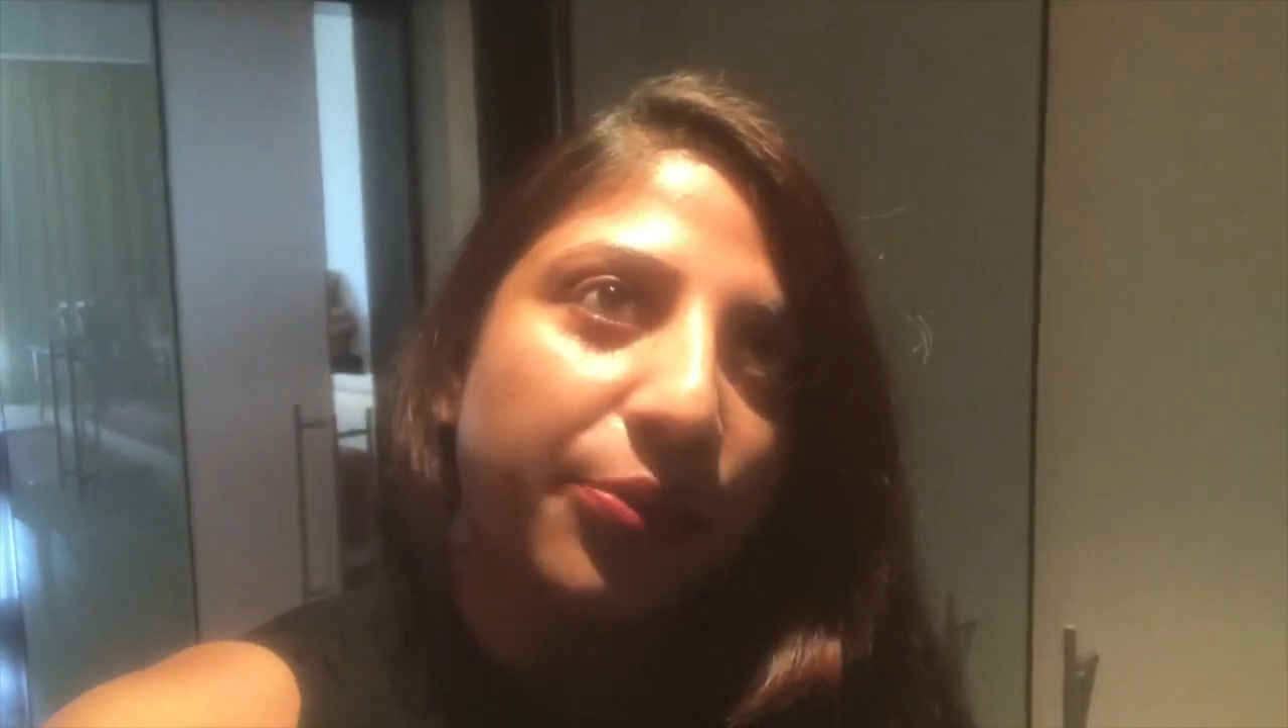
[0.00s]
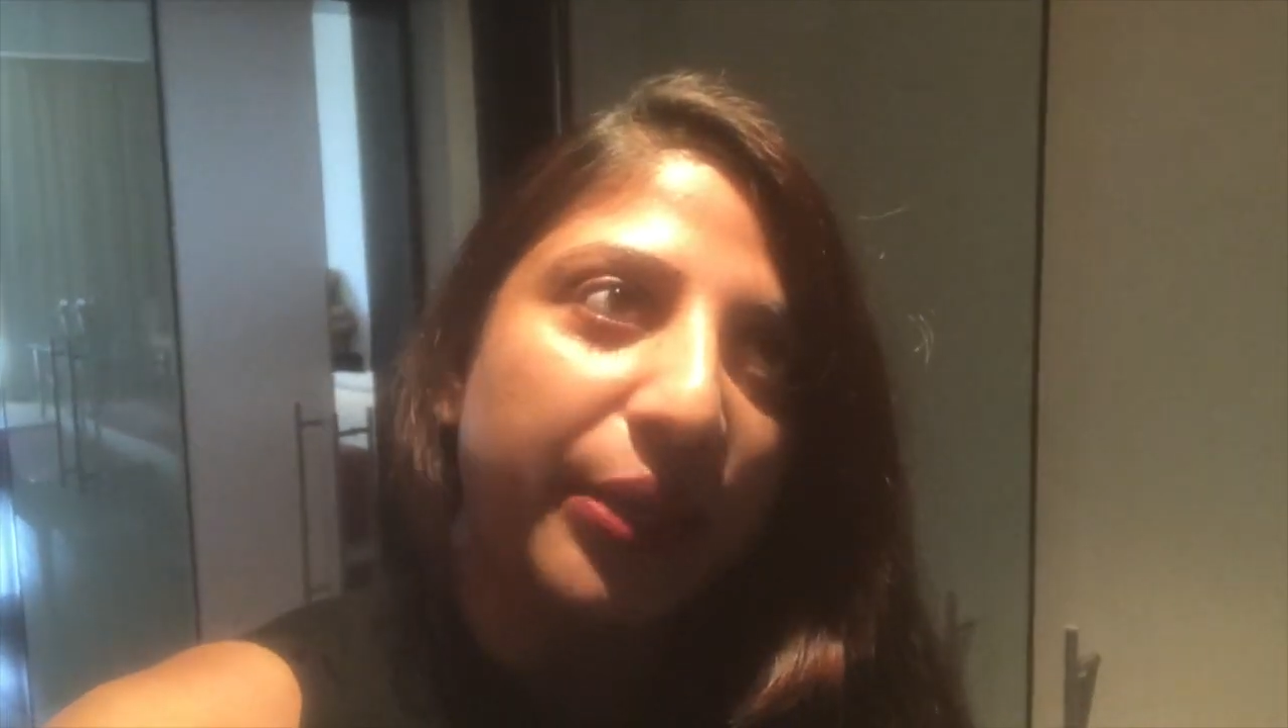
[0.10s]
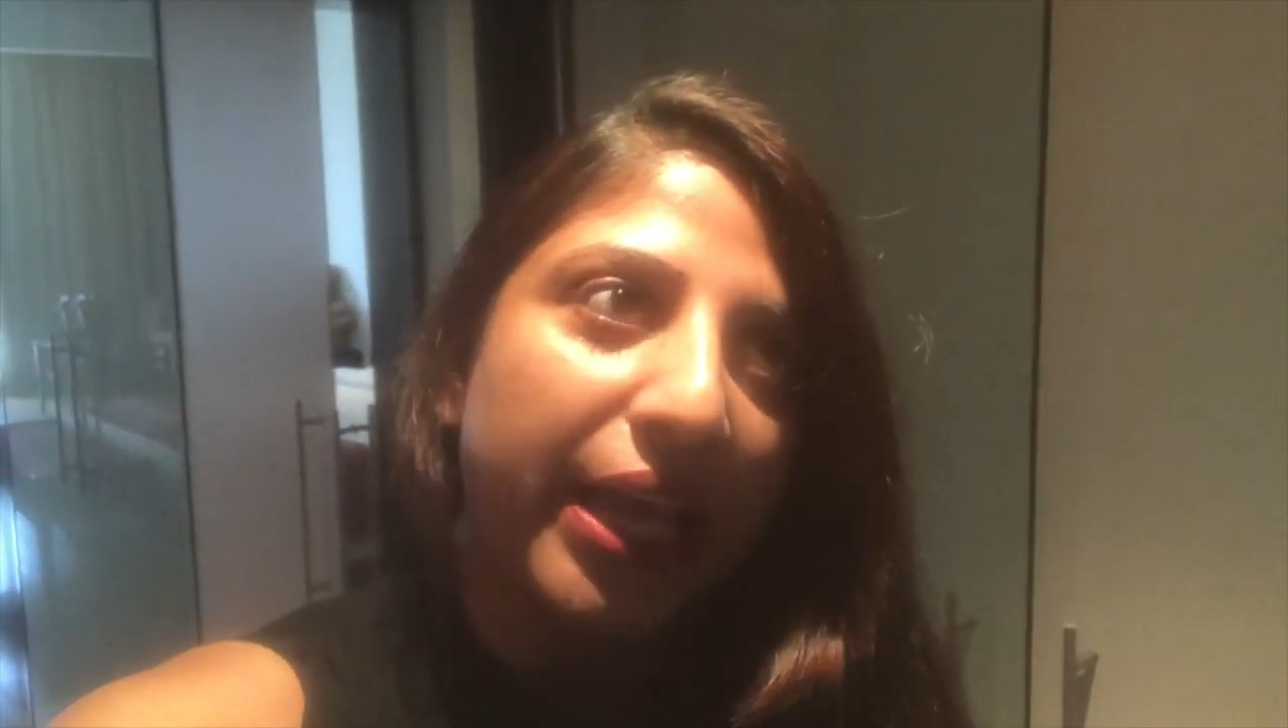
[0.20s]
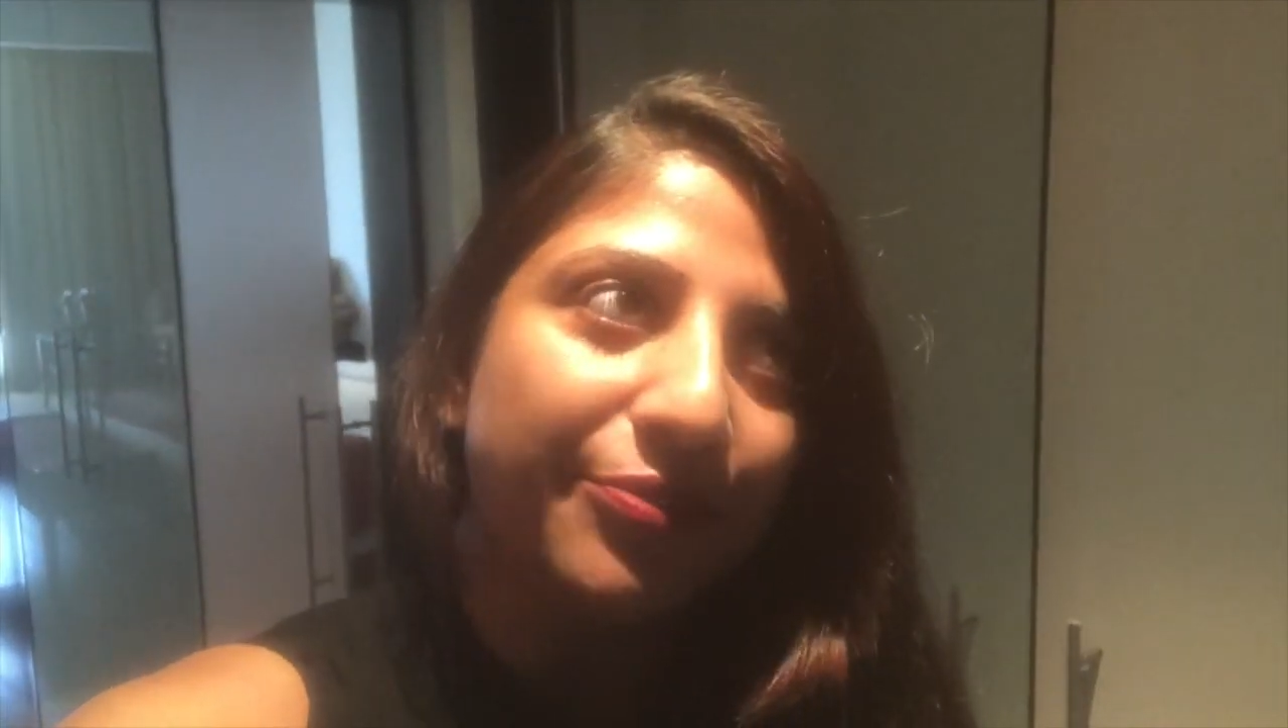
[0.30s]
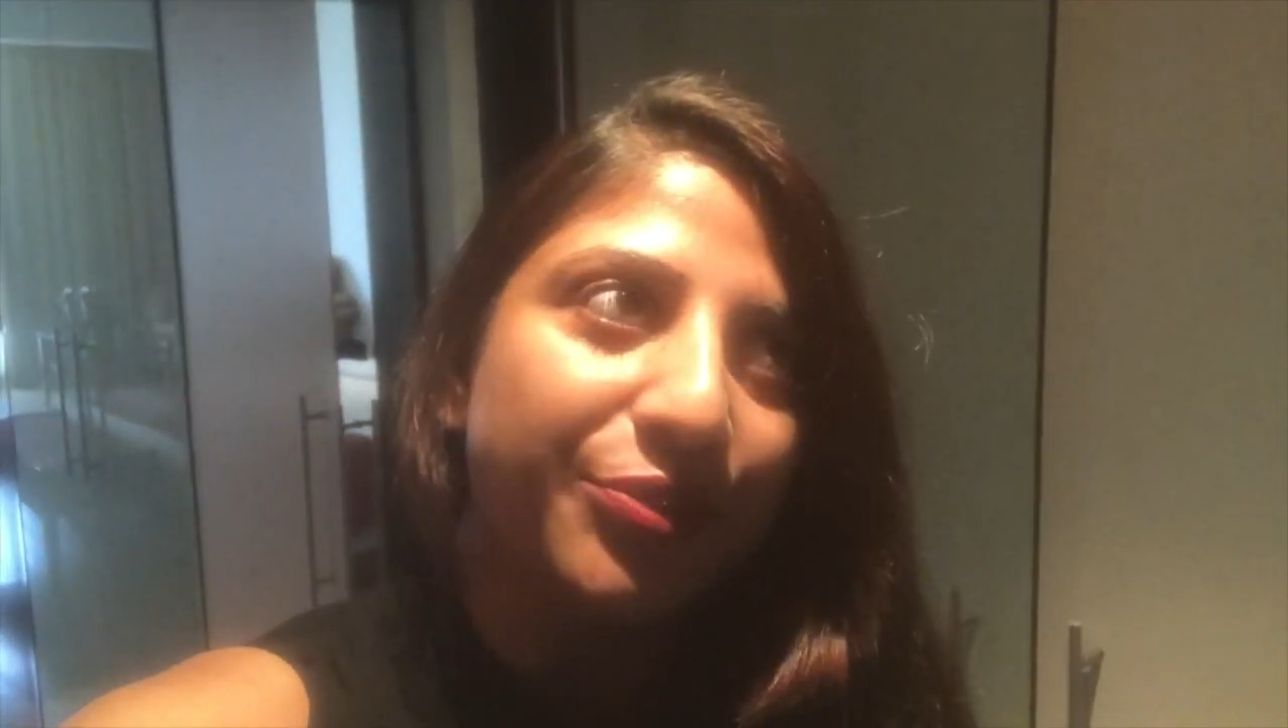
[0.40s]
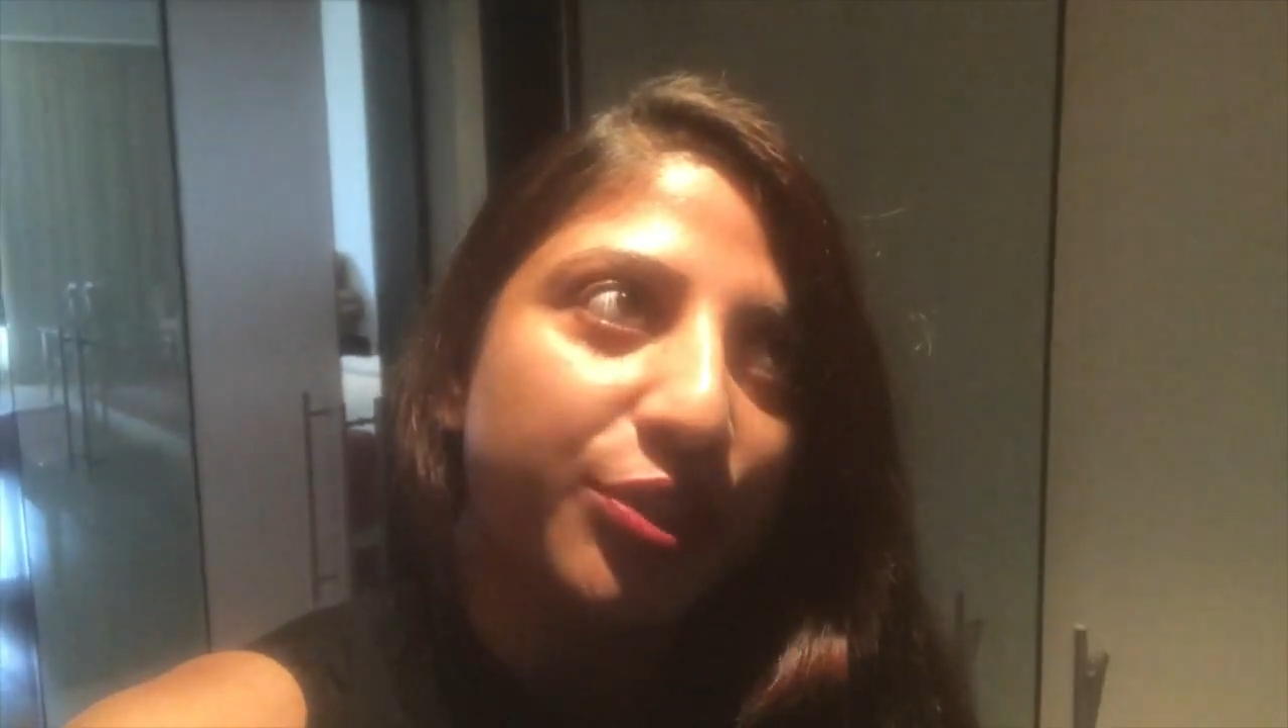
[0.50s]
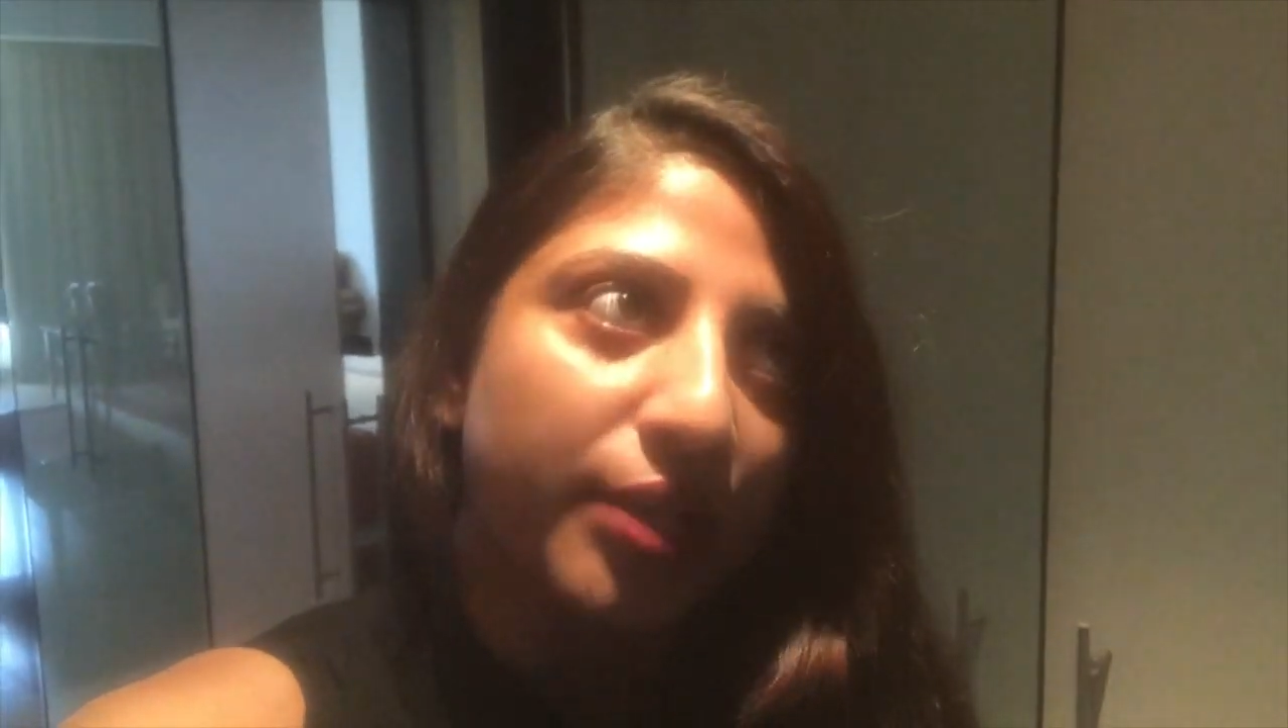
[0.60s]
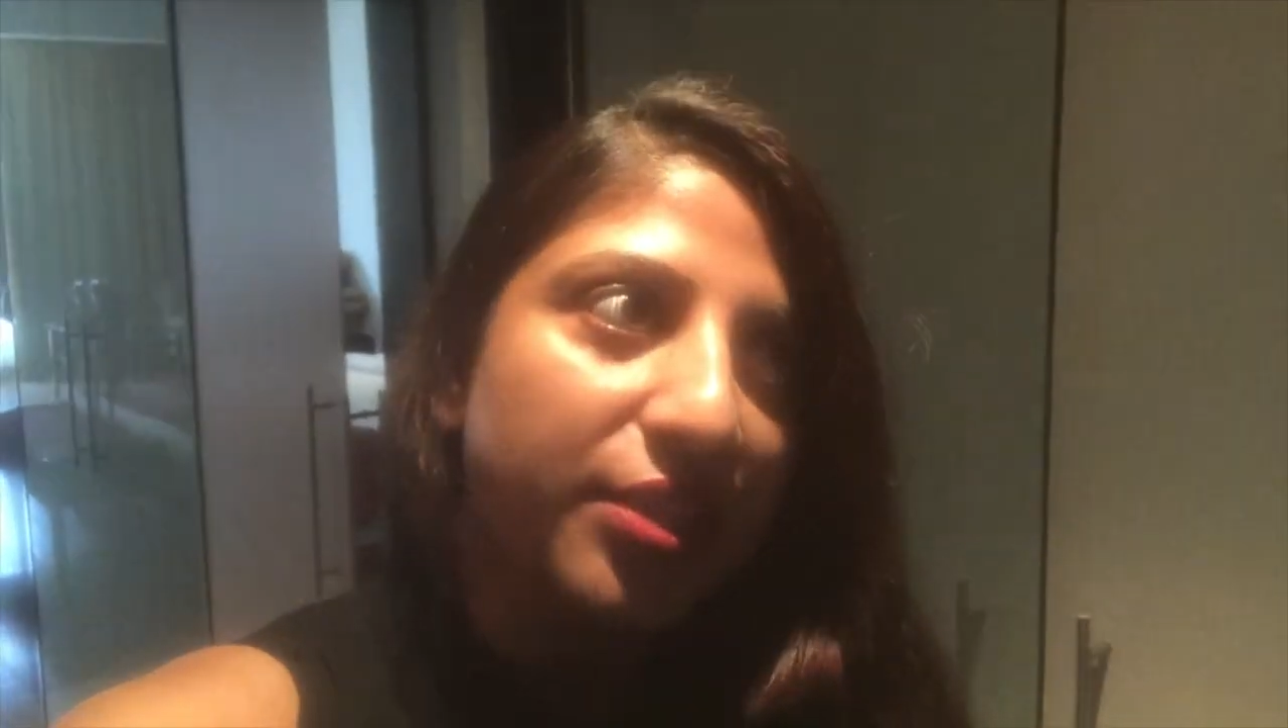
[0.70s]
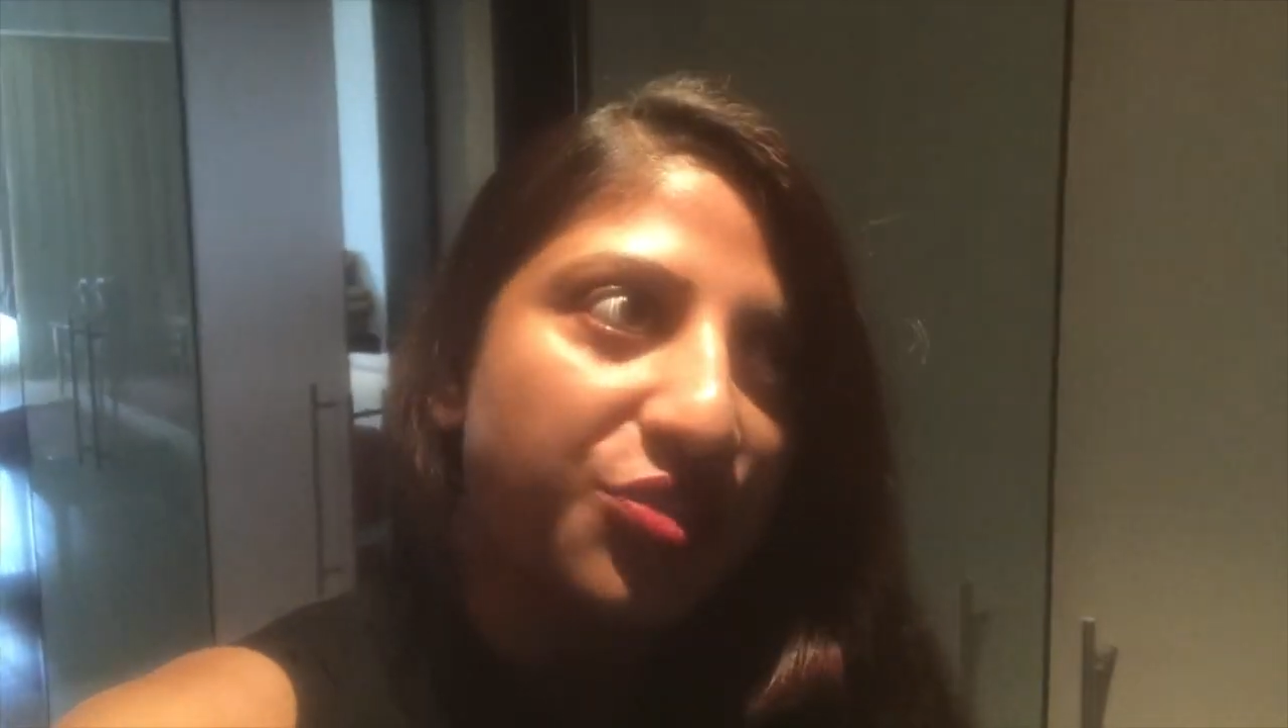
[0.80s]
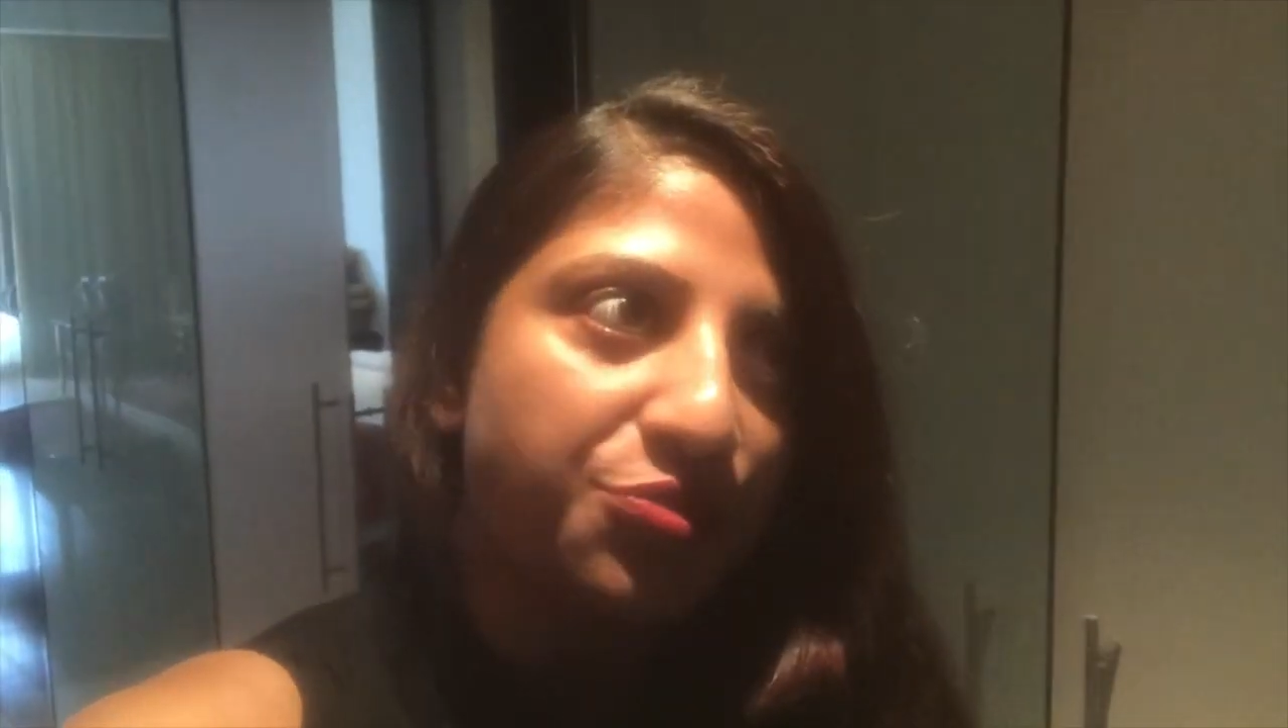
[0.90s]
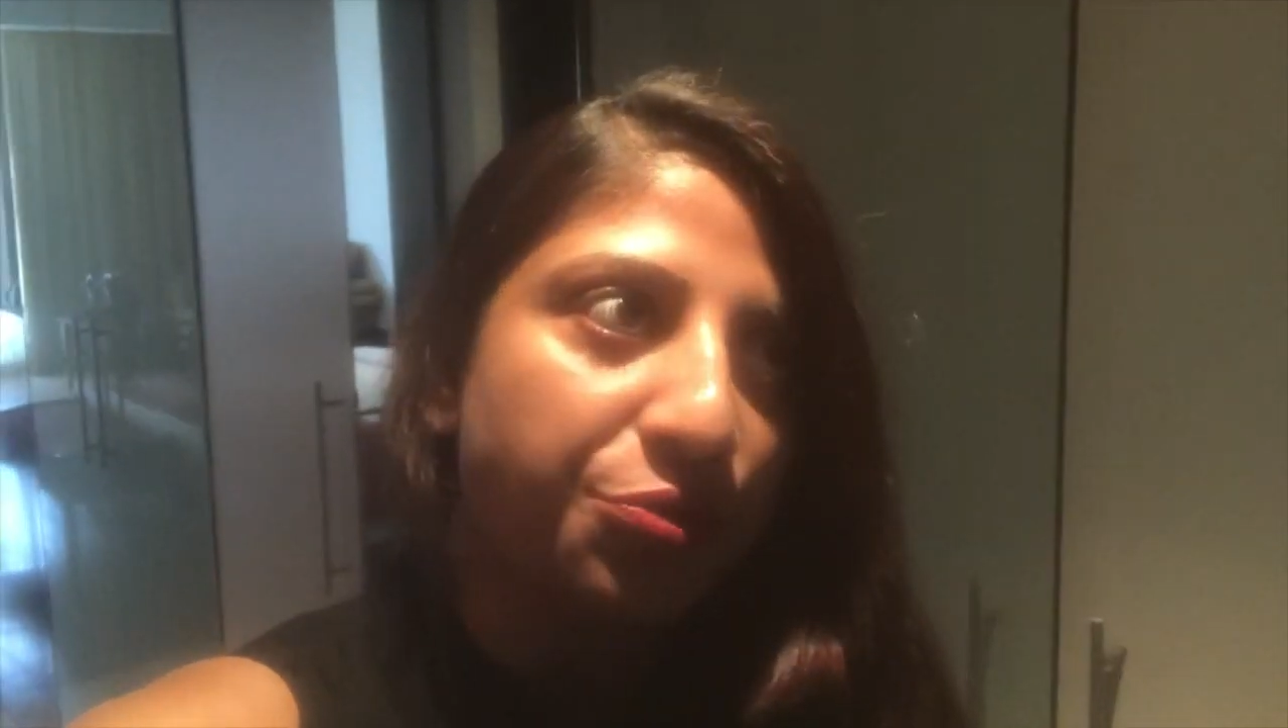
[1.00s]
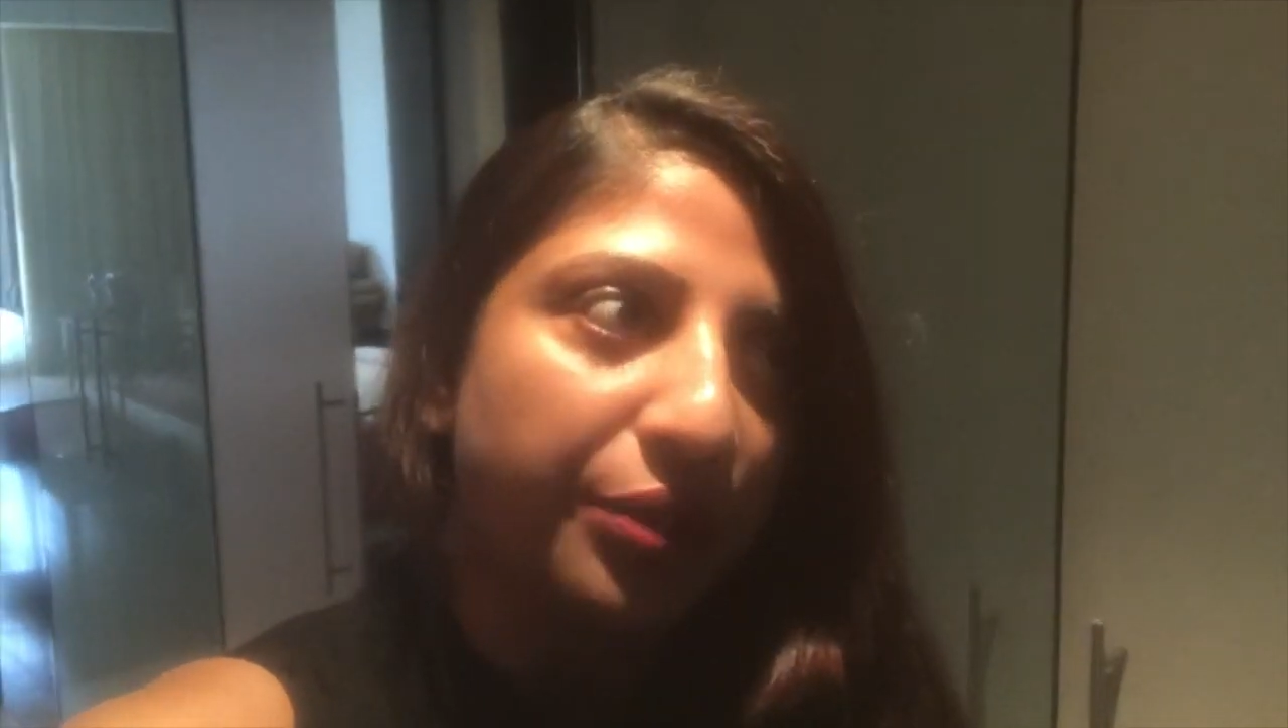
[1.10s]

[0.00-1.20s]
we have just